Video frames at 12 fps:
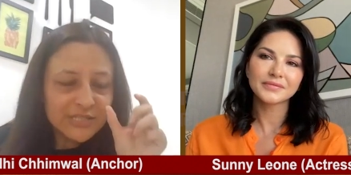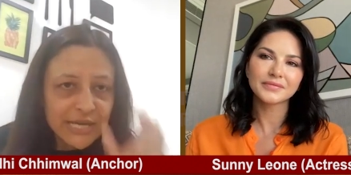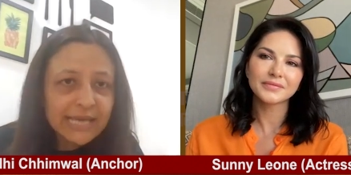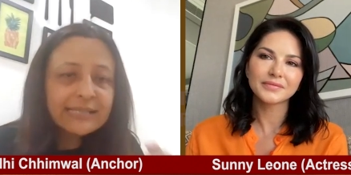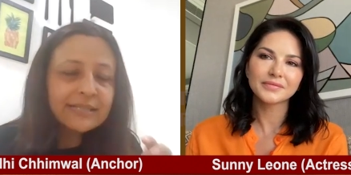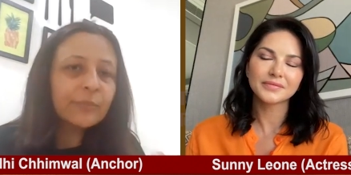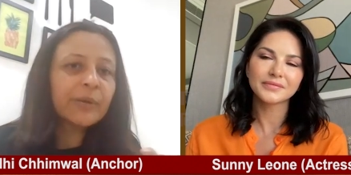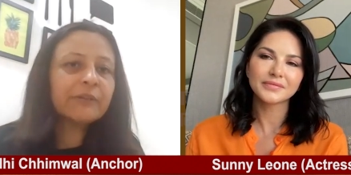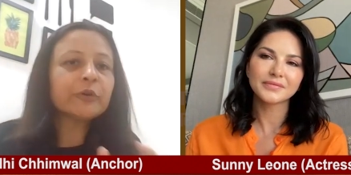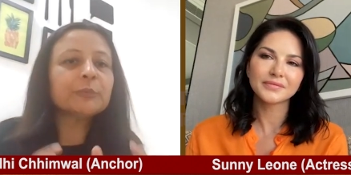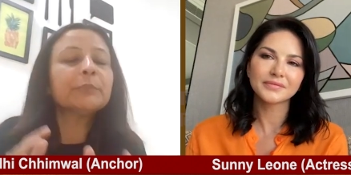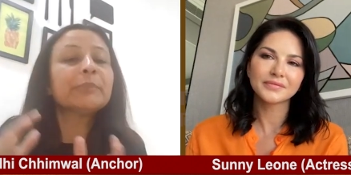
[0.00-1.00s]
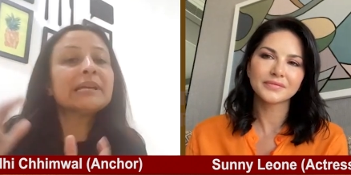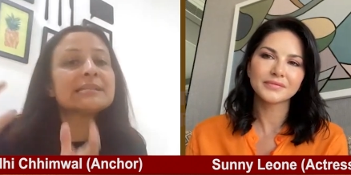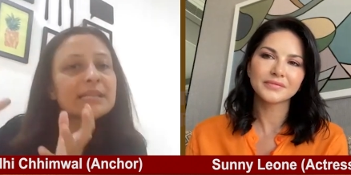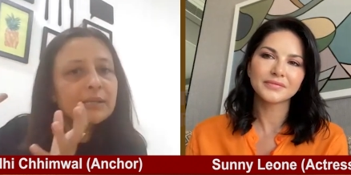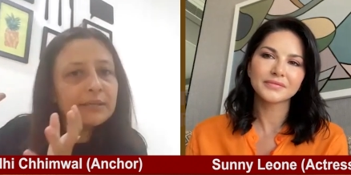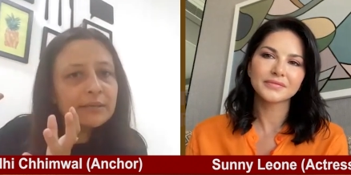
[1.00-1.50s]
Speaker 1: takes away from the
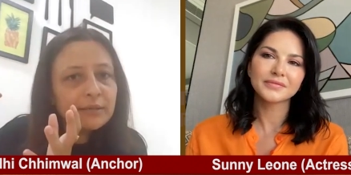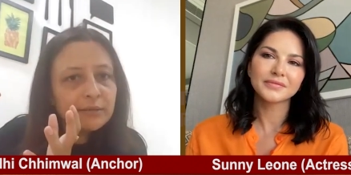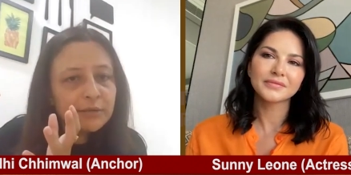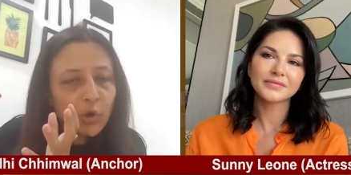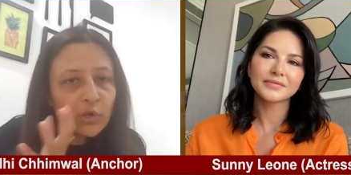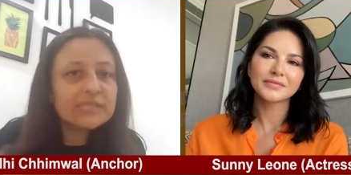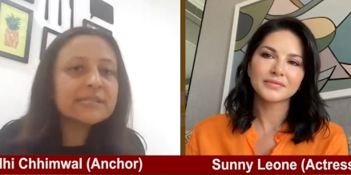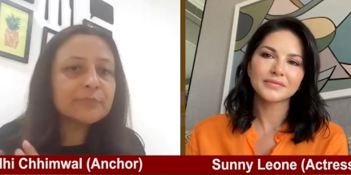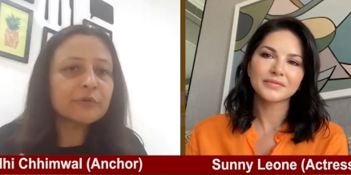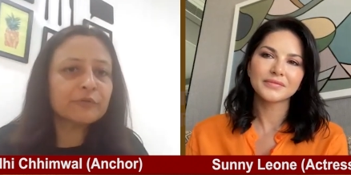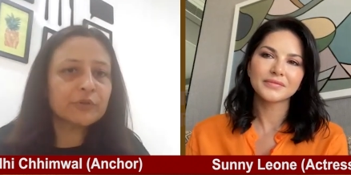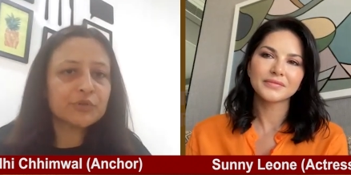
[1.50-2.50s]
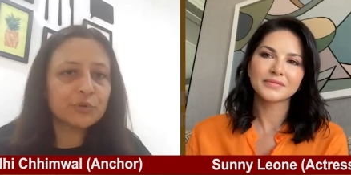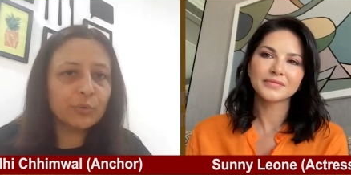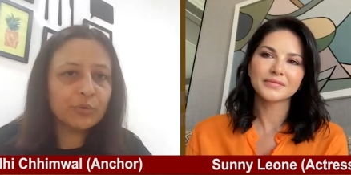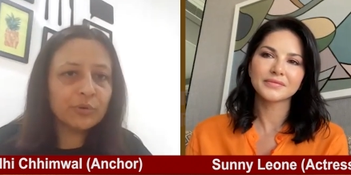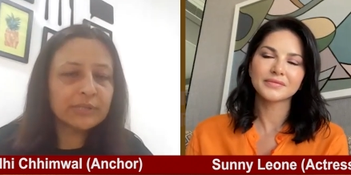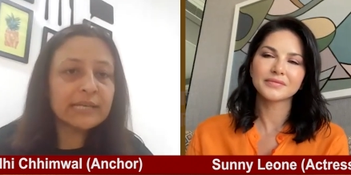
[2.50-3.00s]
basic concept of the
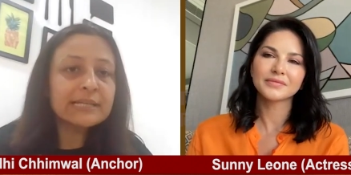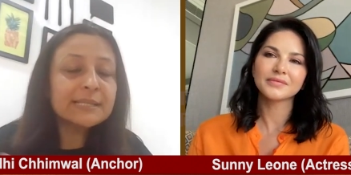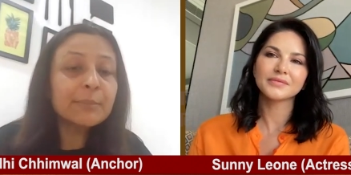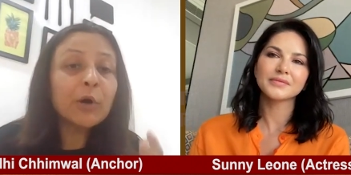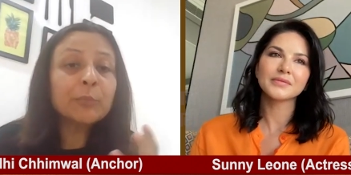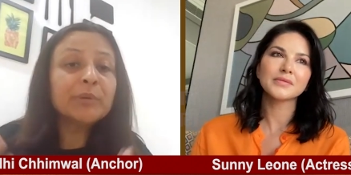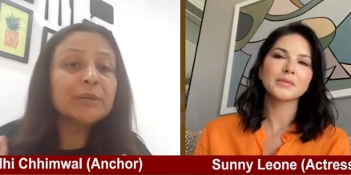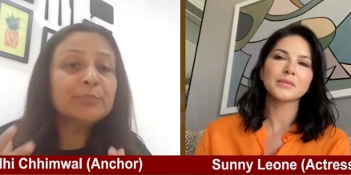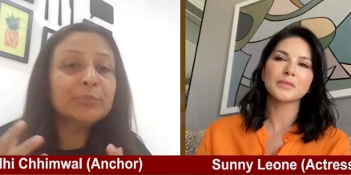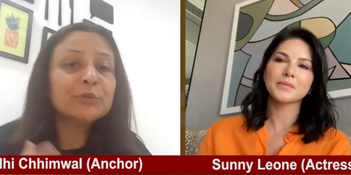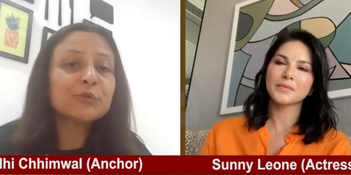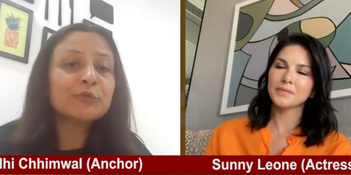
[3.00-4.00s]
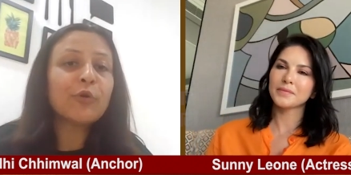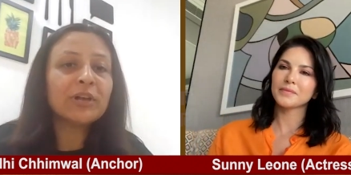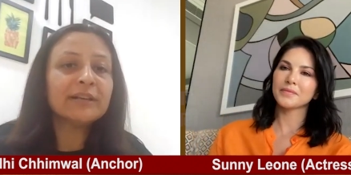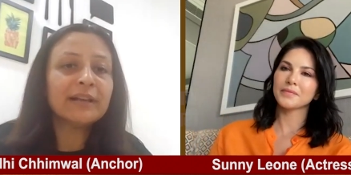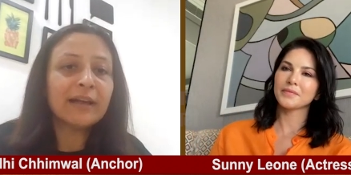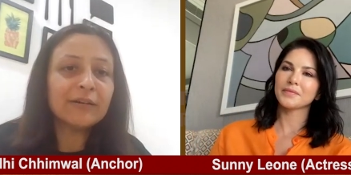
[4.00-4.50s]
show that it's about people to
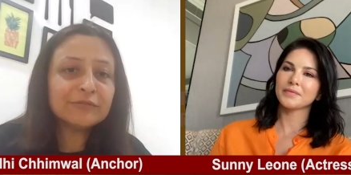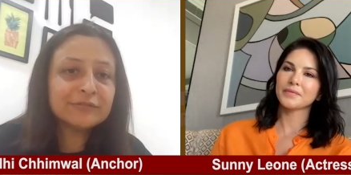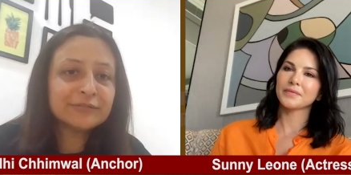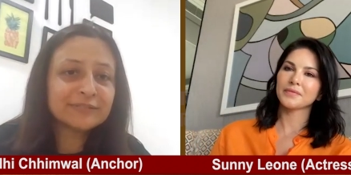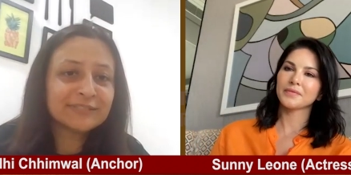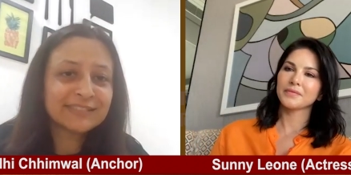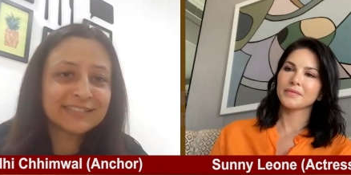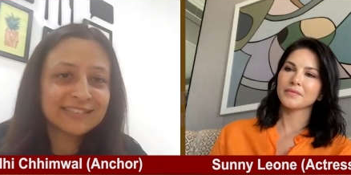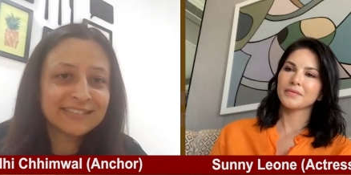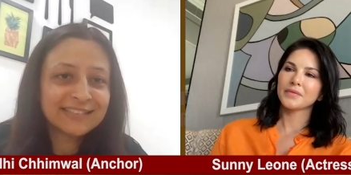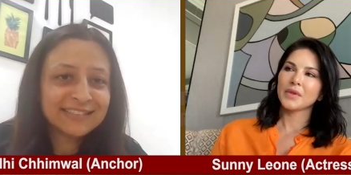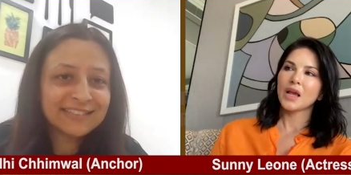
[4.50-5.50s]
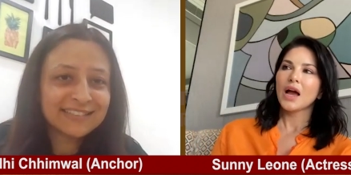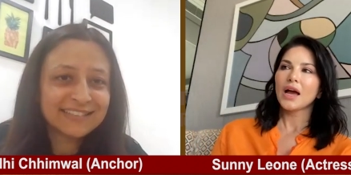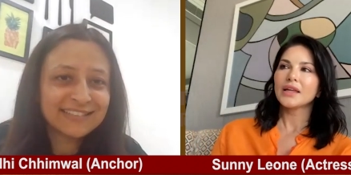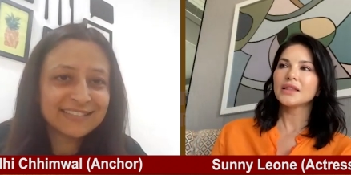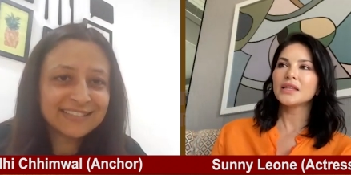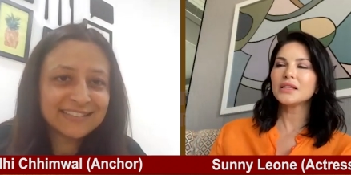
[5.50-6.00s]
fall in love?
Speaker 2: I
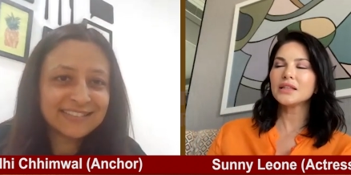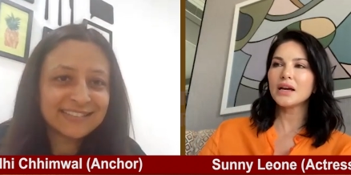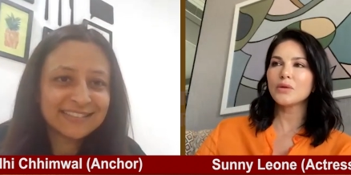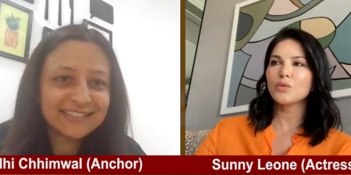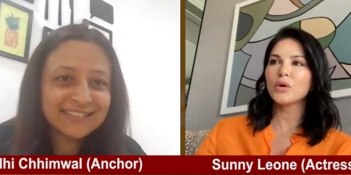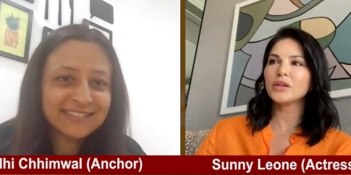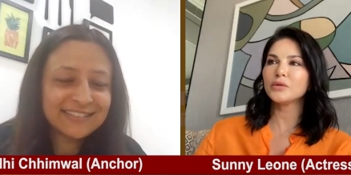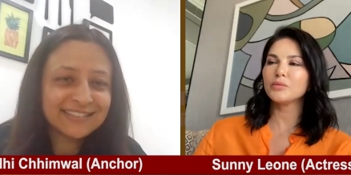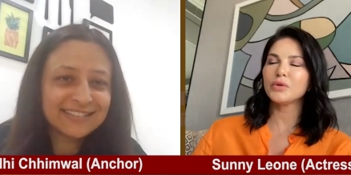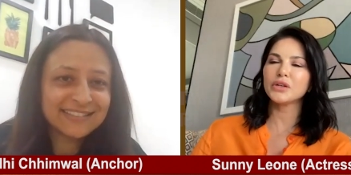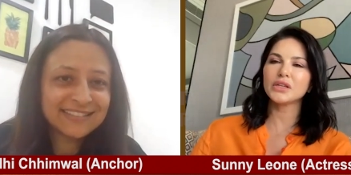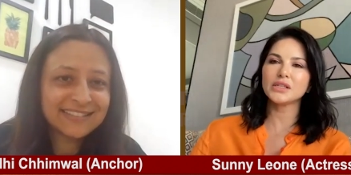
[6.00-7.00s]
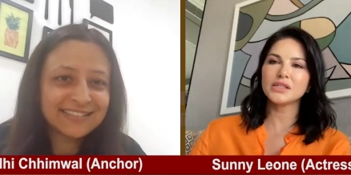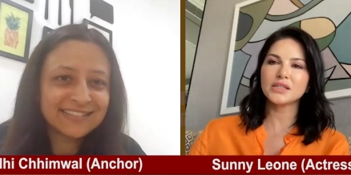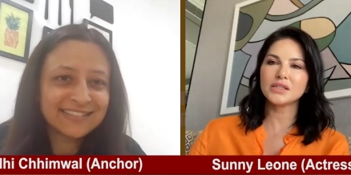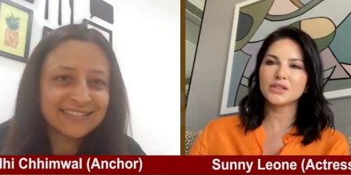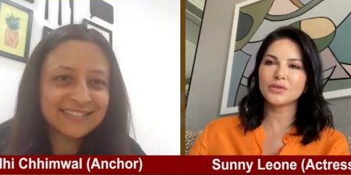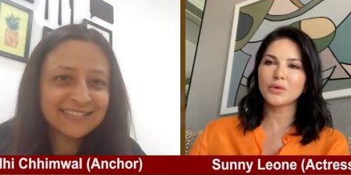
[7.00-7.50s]
think that when you're put in a
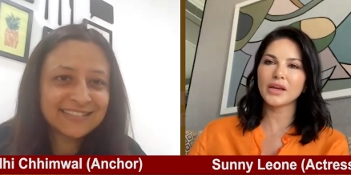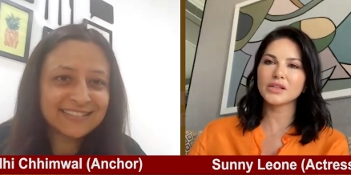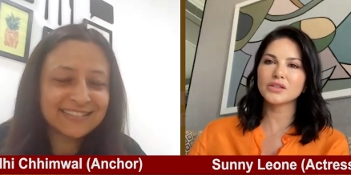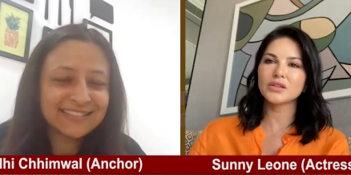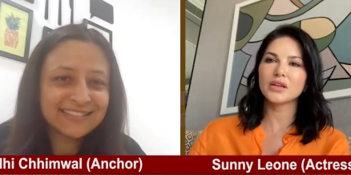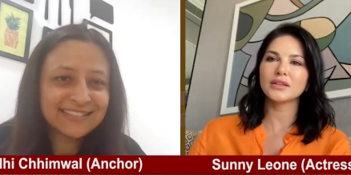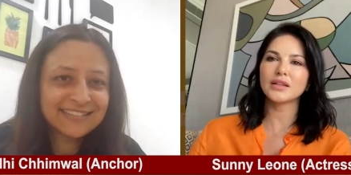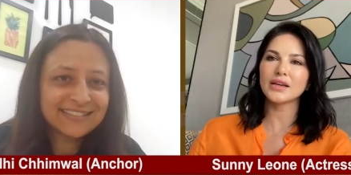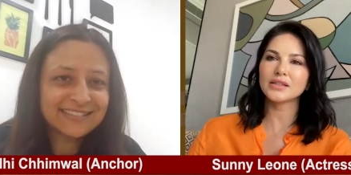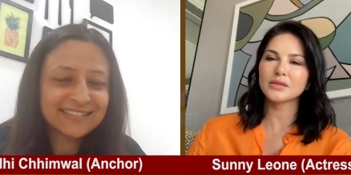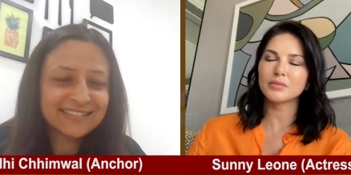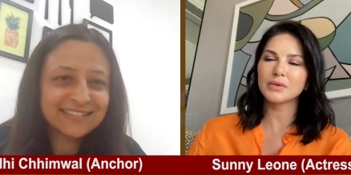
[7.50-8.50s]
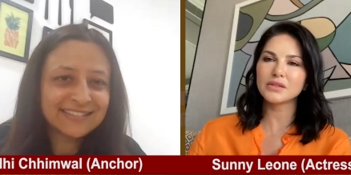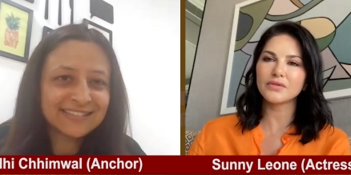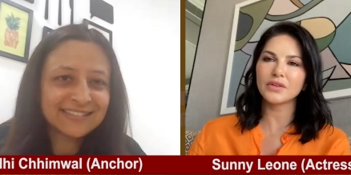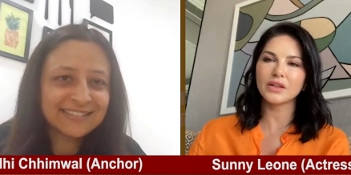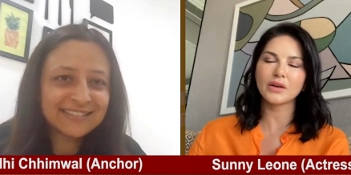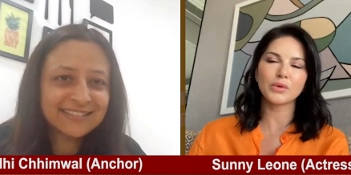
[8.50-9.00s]
situation like
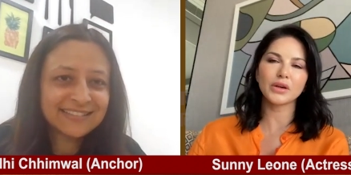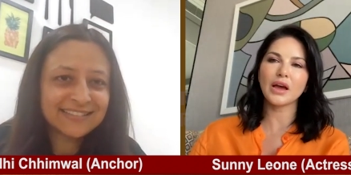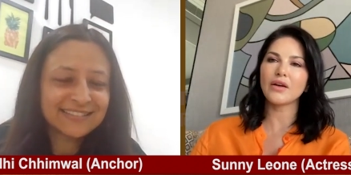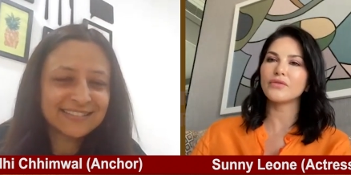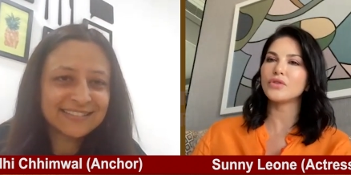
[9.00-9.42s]
Splitsvilla where you have